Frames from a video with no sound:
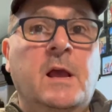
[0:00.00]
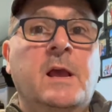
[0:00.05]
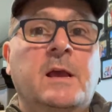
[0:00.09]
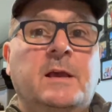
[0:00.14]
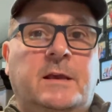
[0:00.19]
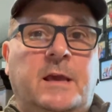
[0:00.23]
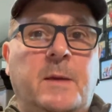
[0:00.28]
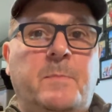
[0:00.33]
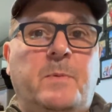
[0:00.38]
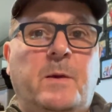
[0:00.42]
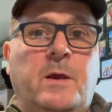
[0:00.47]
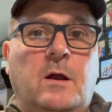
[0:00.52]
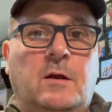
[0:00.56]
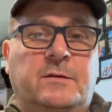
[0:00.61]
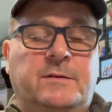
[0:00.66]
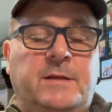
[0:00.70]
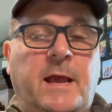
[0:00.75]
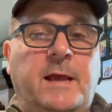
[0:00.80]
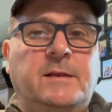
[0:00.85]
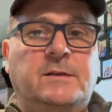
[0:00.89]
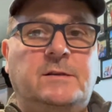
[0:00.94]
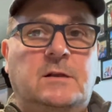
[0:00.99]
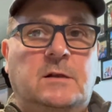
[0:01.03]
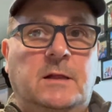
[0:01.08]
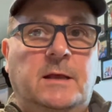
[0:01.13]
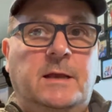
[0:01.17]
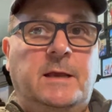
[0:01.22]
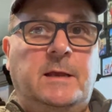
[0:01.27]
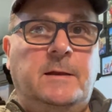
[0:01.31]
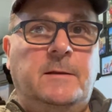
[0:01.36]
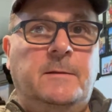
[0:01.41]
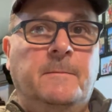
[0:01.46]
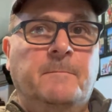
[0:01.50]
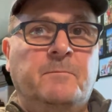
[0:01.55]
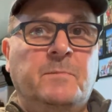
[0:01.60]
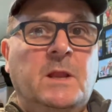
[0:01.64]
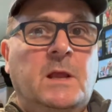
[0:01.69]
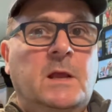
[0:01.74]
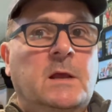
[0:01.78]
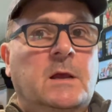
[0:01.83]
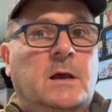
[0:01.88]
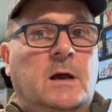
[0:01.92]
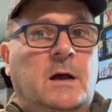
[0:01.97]
keeping our tanks clean.
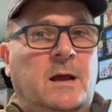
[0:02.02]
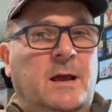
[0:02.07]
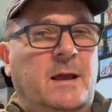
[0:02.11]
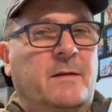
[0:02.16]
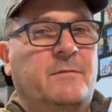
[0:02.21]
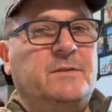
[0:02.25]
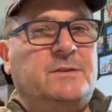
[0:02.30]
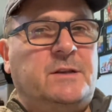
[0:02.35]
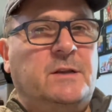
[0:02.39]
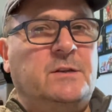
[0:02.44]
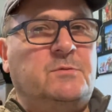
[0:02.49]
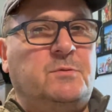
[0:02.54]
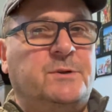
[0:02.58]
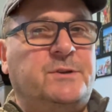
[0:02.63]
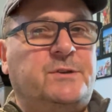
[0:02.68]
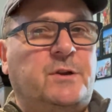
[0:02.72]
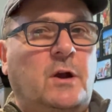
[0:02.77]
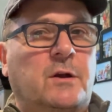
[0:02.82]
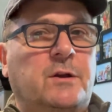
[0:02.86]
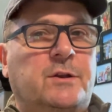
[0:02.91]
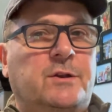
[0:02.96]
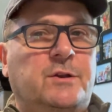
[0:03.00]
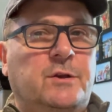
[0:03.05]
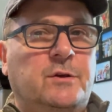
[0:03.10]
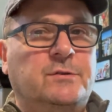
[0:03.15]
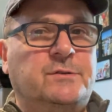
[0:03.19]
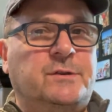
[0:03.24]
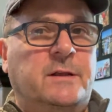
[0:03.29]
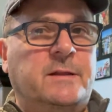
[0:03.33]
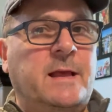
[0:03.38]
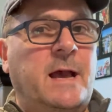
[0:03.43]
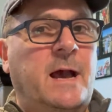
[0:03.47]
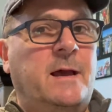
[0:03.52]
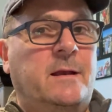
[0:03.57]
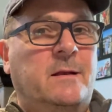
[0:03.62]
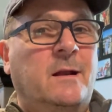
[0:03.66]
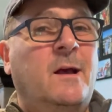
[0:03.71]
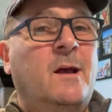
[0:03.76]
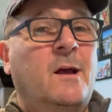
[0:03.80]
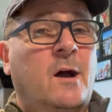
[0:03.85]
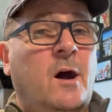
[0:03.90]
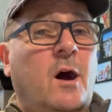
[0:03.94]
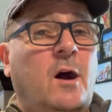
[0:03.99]
Ever since we started using that,
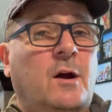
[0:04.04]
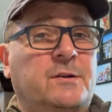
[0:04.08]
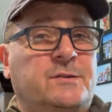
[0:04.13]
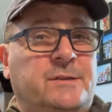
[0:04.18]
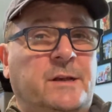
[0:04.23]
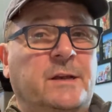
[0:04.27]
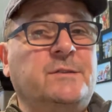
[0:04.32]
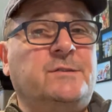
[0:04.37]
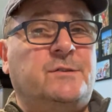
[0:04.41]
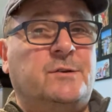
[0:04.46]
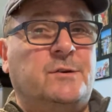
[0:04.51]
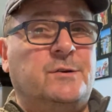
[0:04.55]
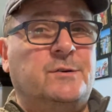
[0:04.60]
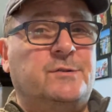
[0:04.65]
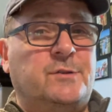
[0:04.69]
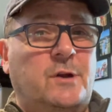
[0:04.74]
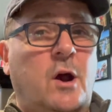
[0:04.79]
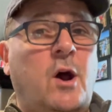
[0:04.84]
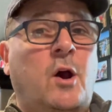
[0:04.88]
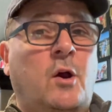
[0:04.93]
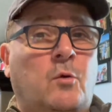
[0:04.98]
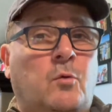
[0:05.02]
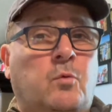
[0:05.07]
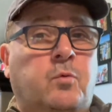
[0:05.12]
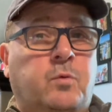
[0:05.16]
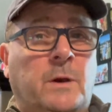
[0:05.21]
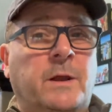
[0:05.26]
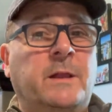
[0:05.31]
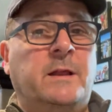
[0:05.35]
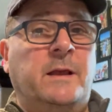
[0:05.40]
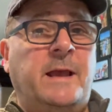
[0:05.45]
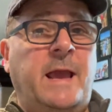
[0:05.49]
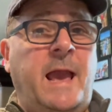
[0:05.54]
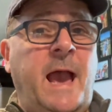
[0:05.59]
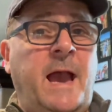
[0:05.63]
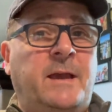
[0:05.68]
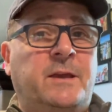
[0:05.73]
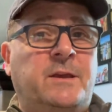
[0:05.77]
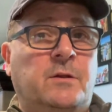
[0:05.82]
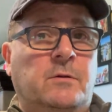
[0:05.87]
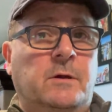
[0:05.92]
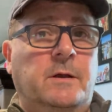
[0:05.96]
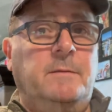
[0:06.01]
our sensors are really
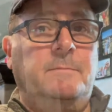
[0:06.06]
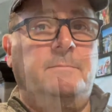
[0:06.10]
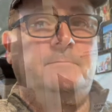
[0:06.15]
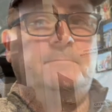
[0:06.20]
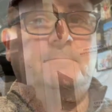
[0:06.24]
accurate.